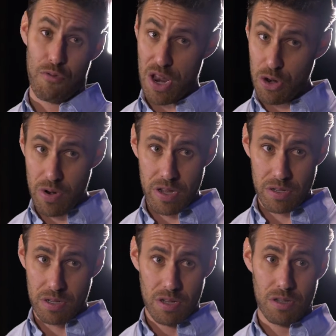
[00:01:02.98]

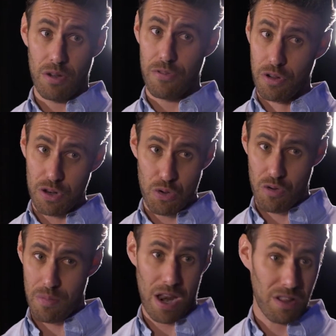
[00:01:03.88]
renderings. So if you're going to do a
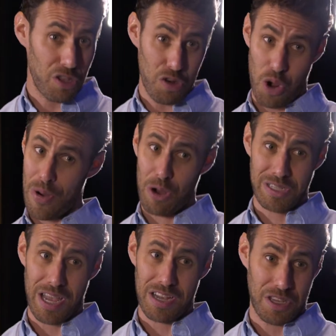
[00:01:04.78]
remodeling, I'm
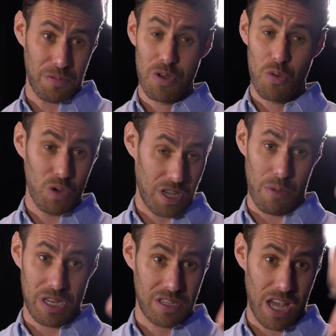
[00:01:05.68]
always asking, well, tell
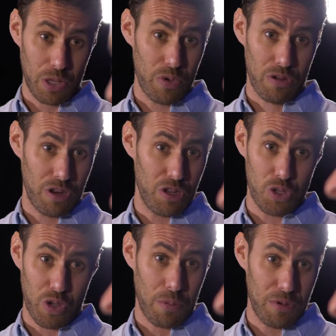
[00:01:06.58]
me exactly what you're going to do
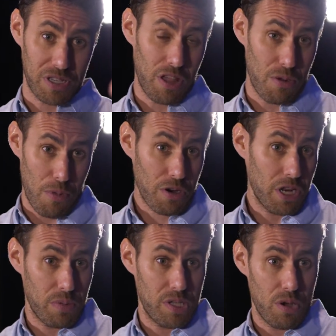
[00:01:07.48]
so I can put together
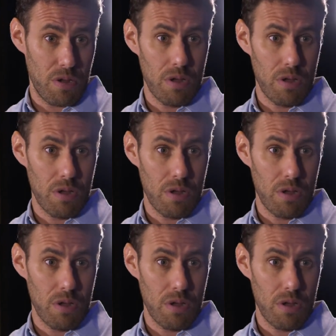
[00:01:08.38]
marketing material.